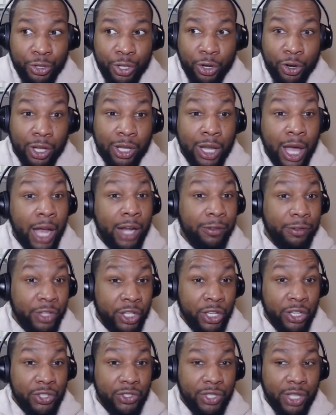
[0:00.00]
There are a lot of
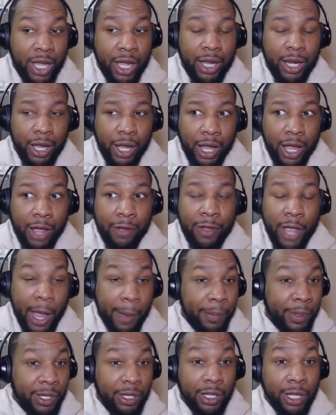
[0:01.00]
things that have
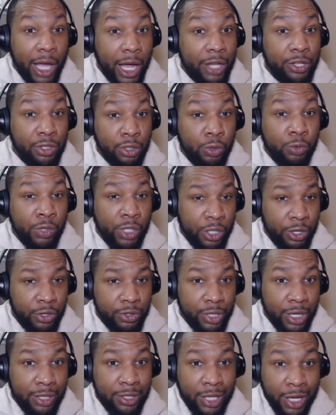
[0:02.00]
happened the last 2 years
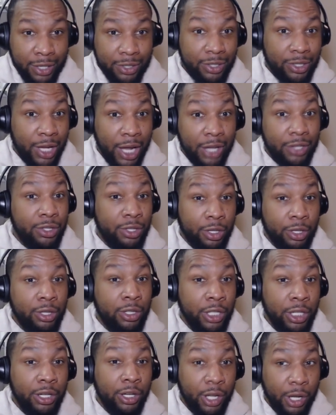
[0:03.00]
that Texas has to
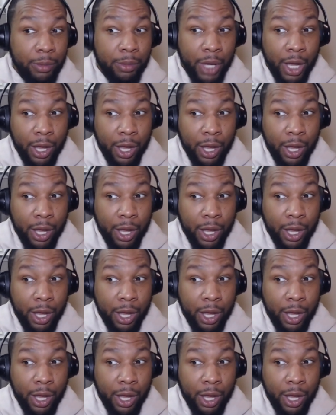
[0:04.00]
clean up.